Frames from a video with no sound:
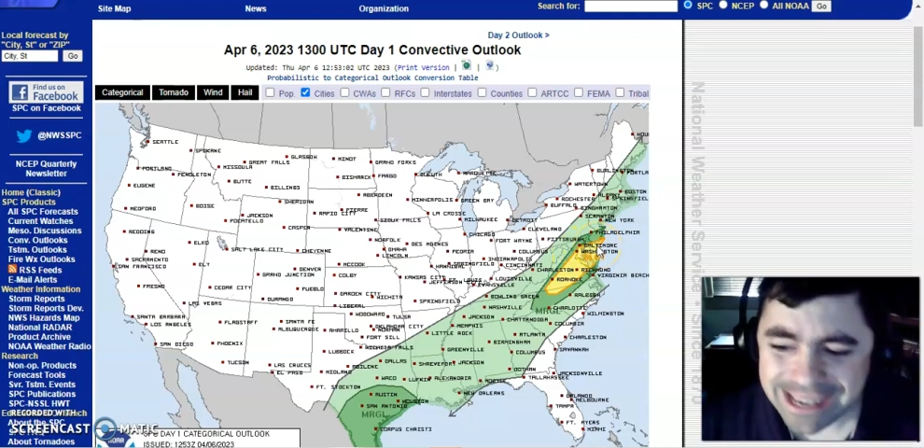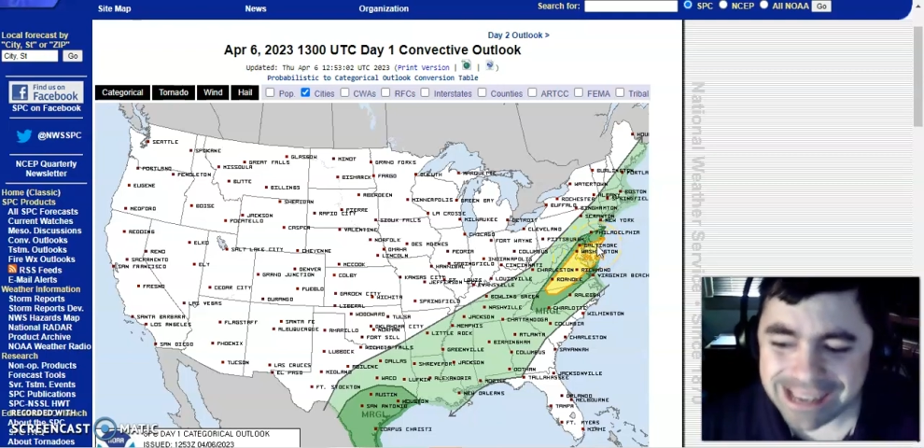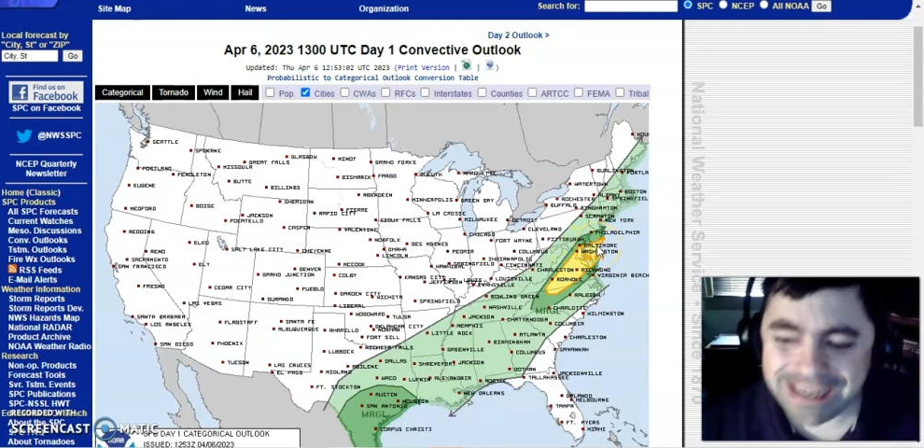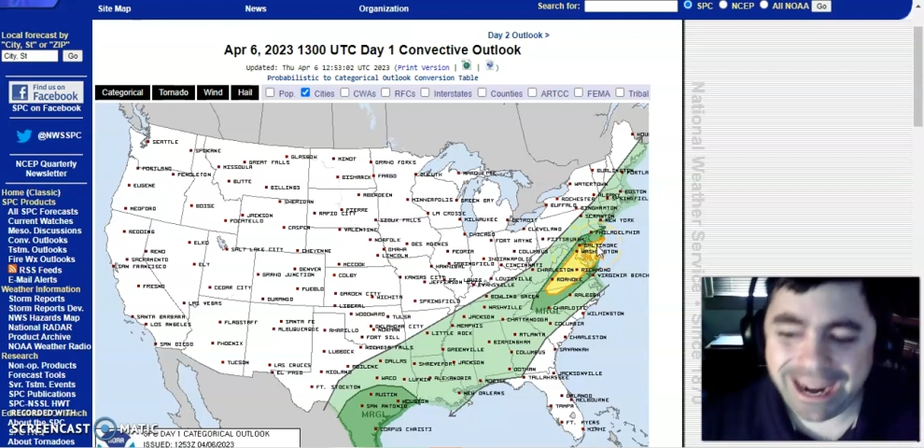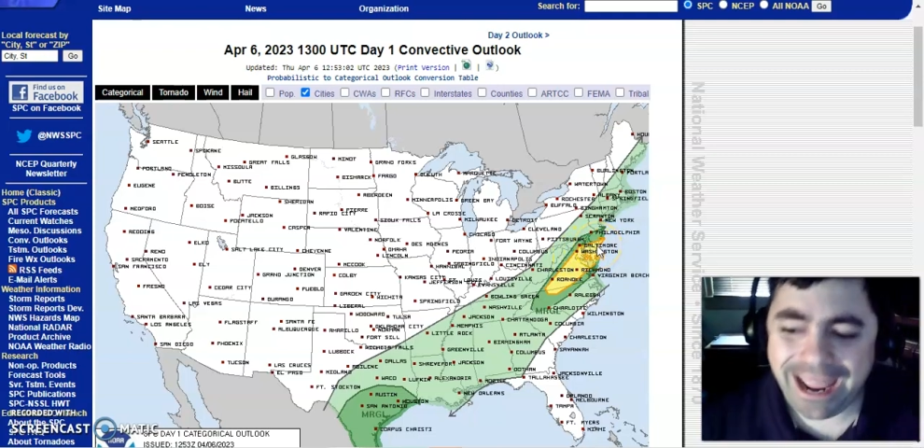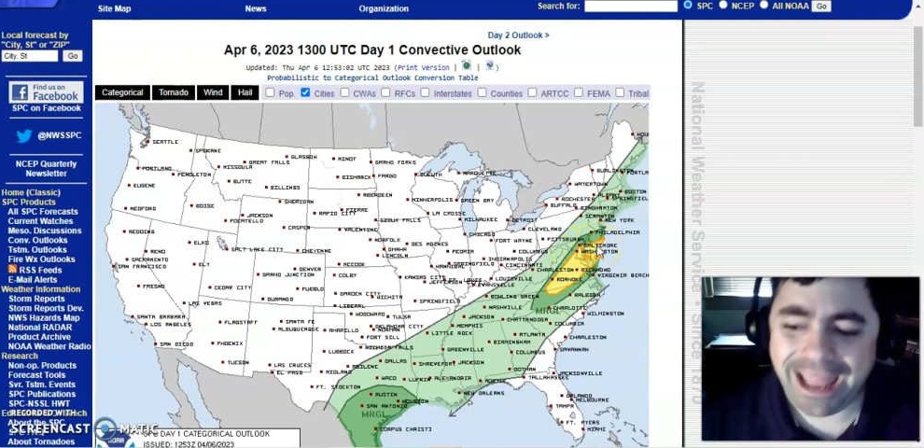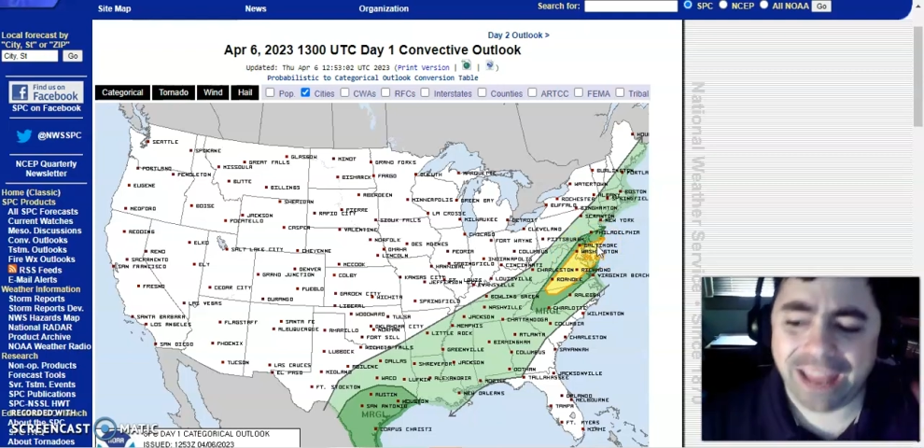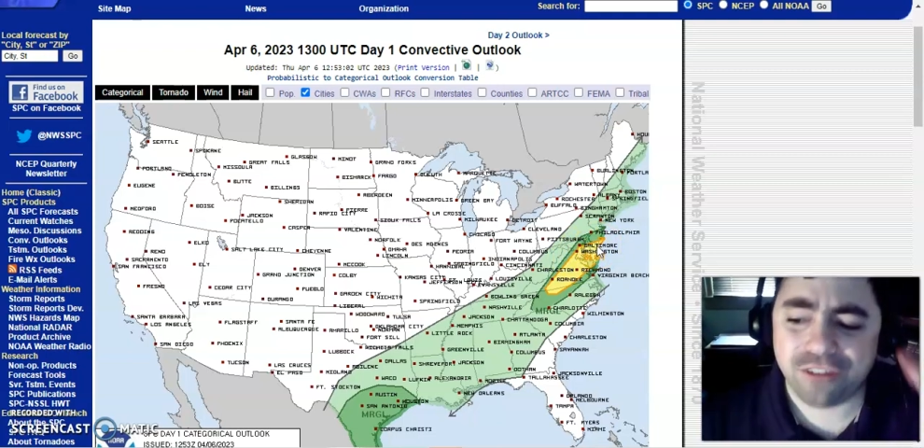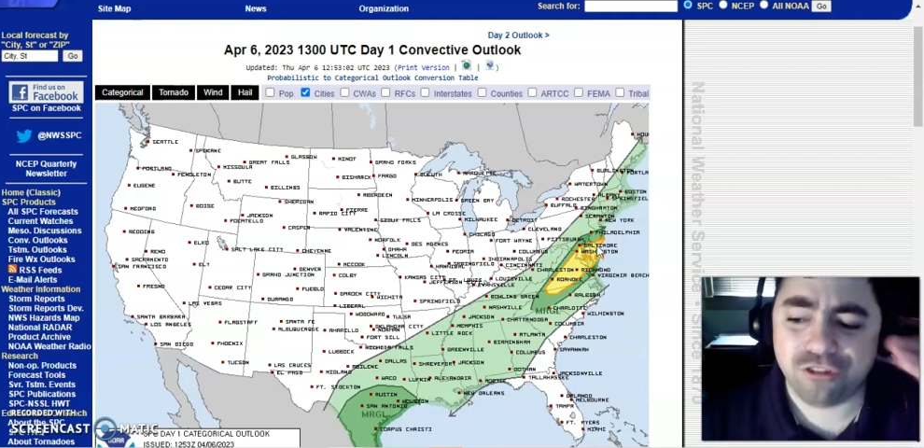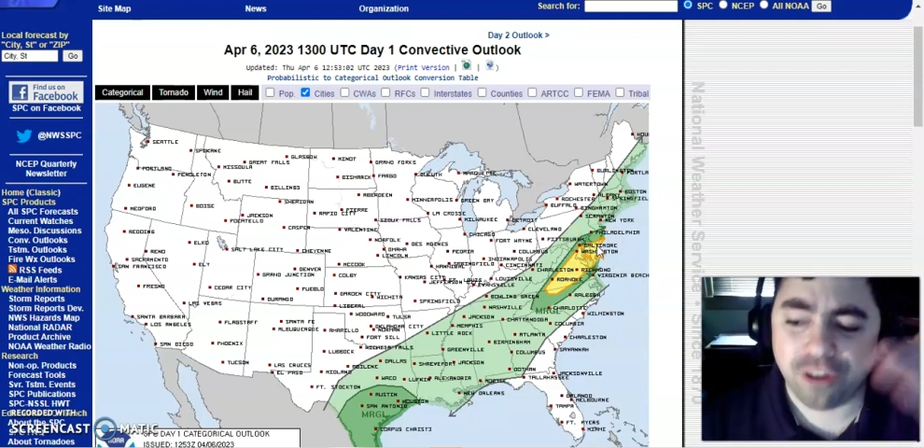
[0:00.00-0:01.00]
It
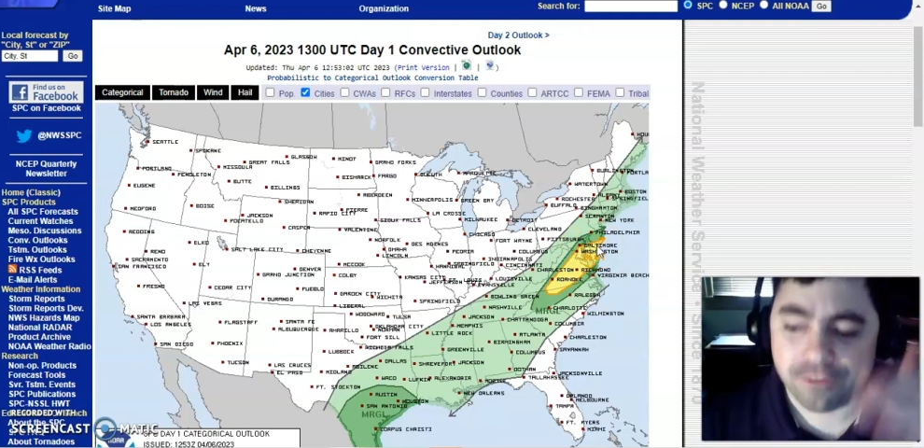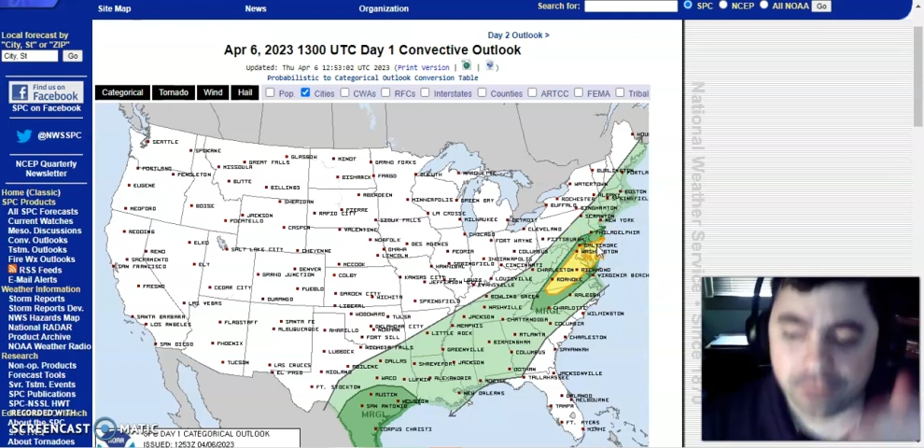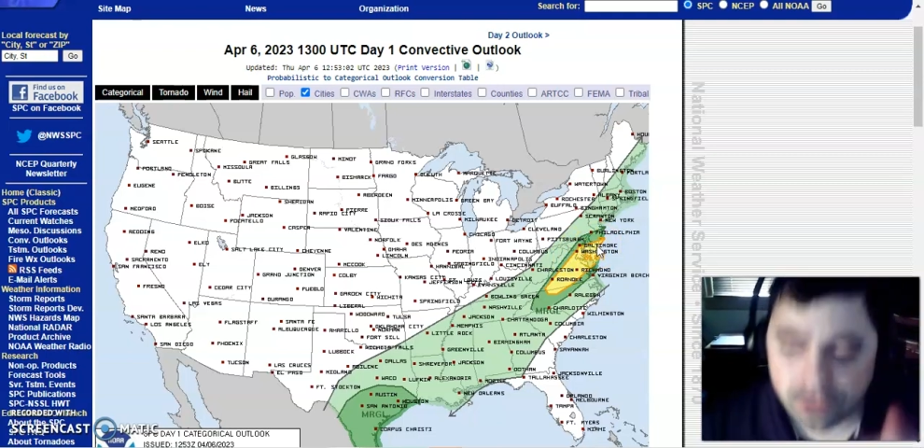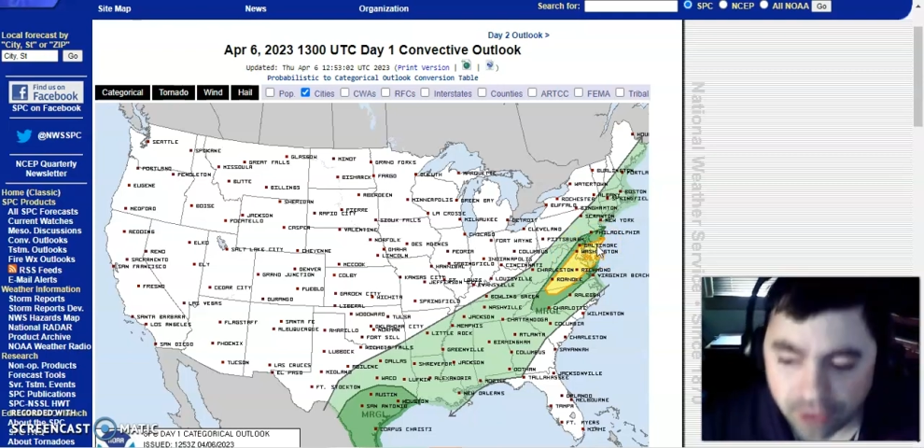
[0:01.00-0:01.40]
has shifted